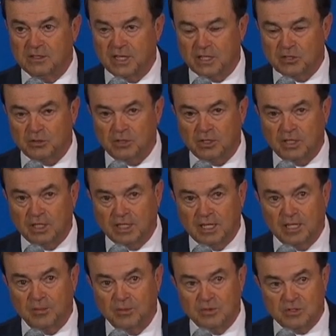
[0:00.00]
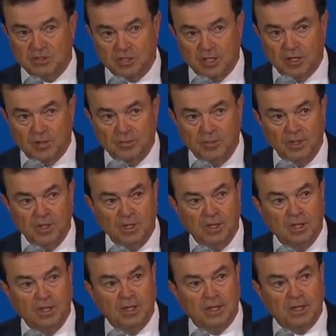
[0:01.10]
National Hellenic Museum,
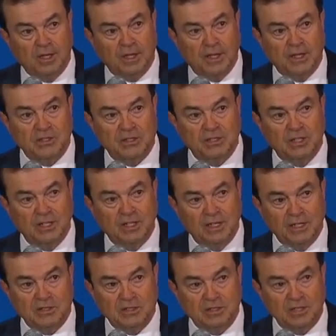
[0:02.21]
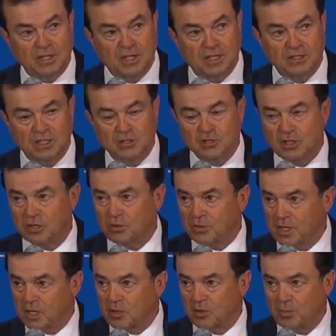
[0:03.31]
as it is such a
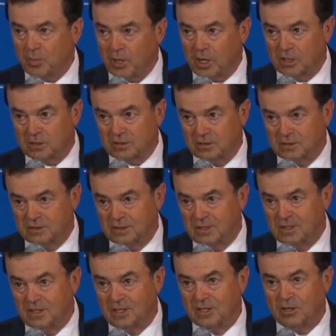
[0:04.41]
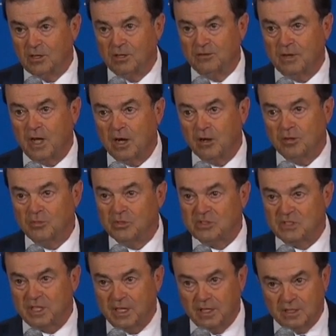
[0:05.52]
critical part of our
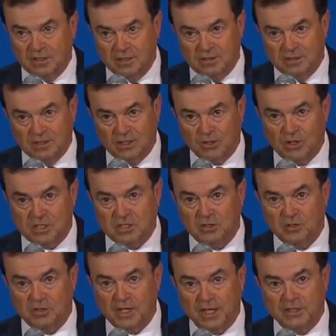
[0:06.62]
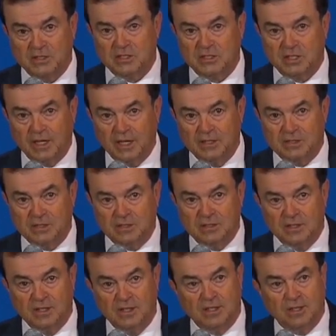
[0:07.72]
mosaic across the United States
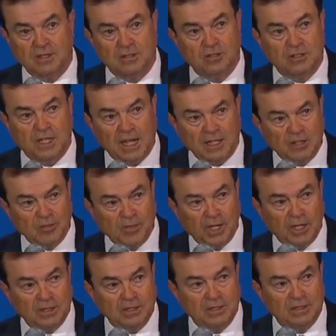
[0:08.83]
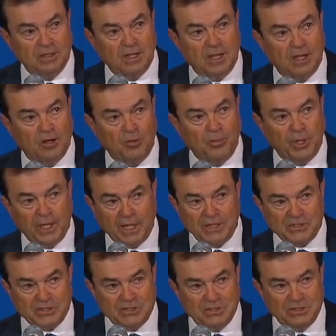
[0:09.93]
to document our
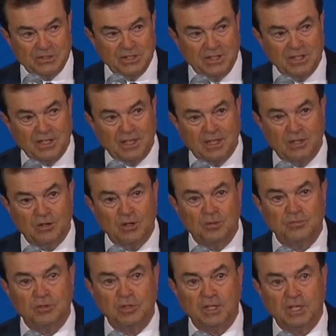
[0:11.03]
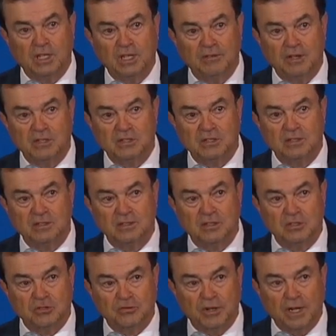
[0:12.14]
past and hopefully give us the
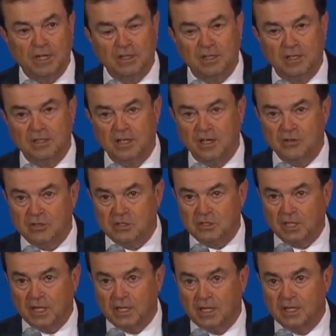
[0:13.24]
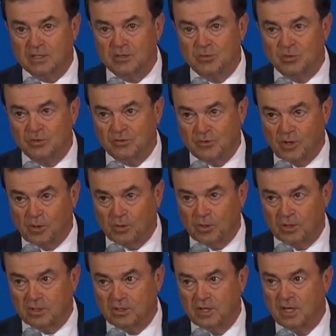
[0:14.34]
strength and the understanding to move
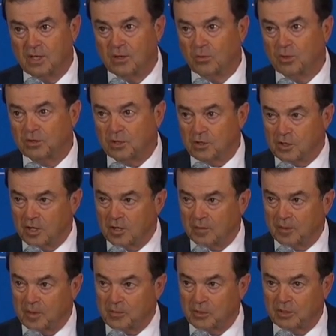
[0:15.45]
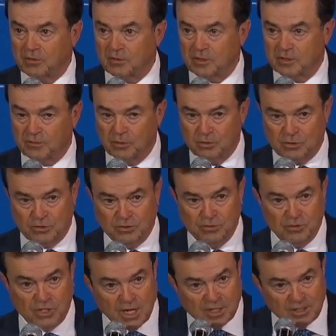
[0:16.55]
forward with our young people for the future.
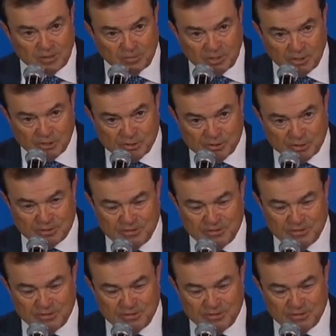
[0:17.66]
John, please.